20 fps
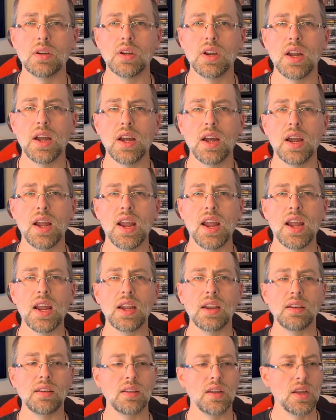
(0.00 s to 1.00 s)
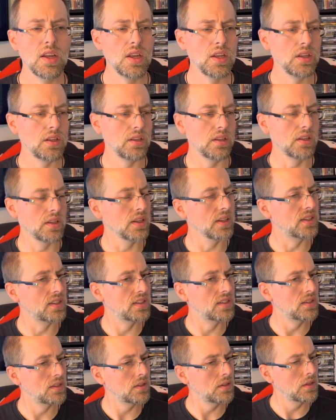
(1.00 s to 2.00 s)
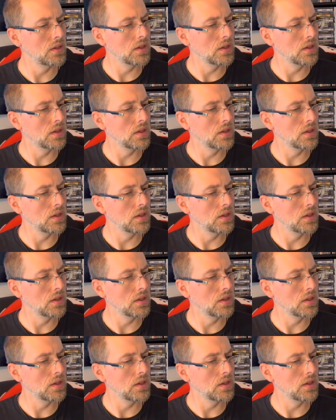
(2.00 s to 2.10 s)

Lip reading: and it's